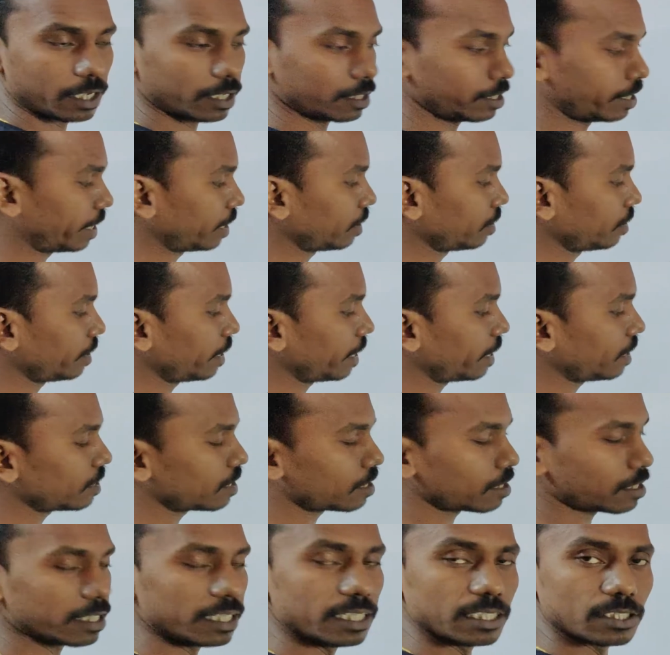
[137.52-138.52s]
then
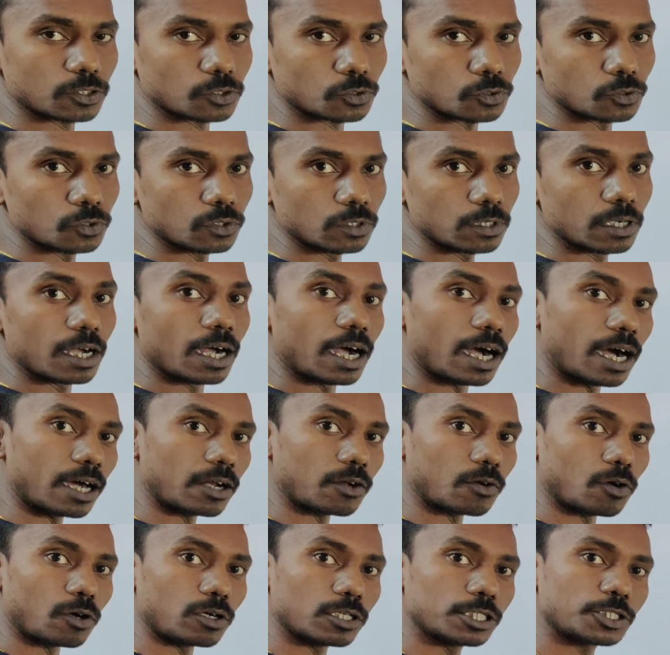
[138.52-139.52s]
these two
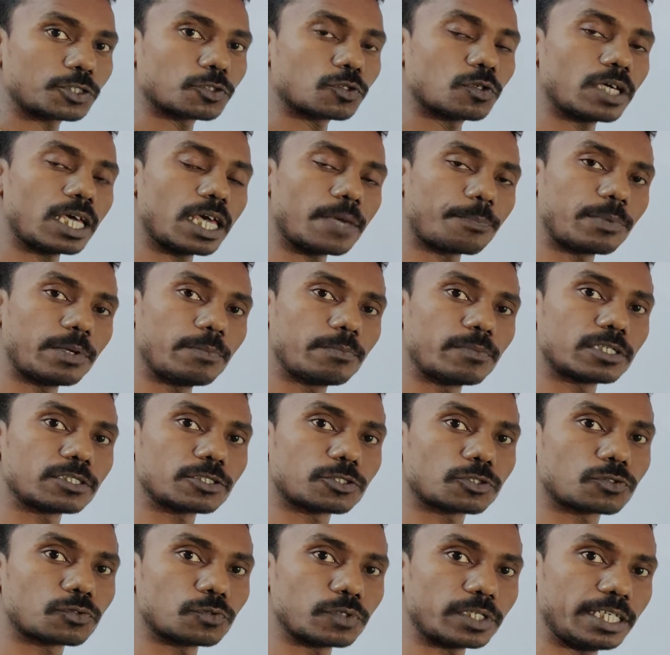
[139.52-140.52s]
are also
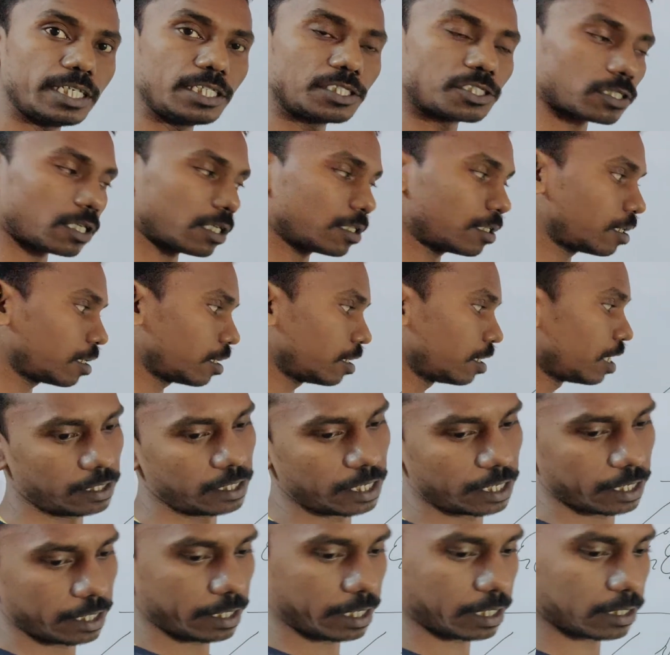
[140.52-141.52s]
epimers to each other.
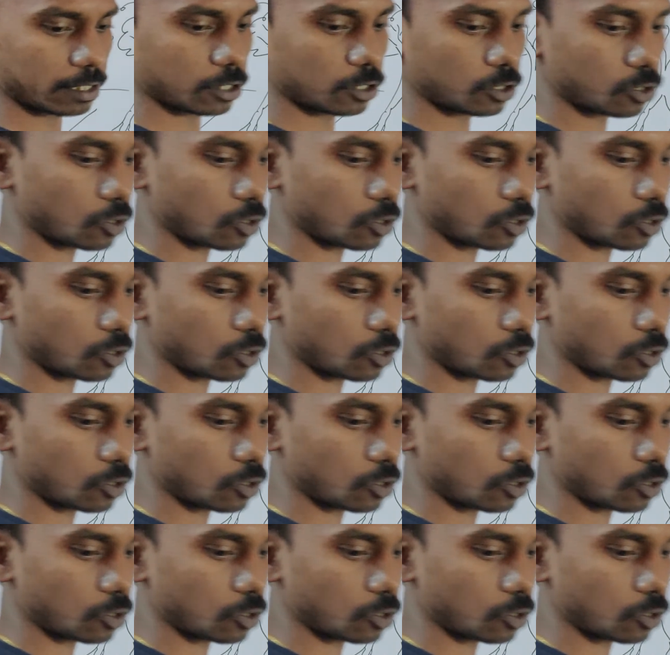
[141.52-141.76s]
Let's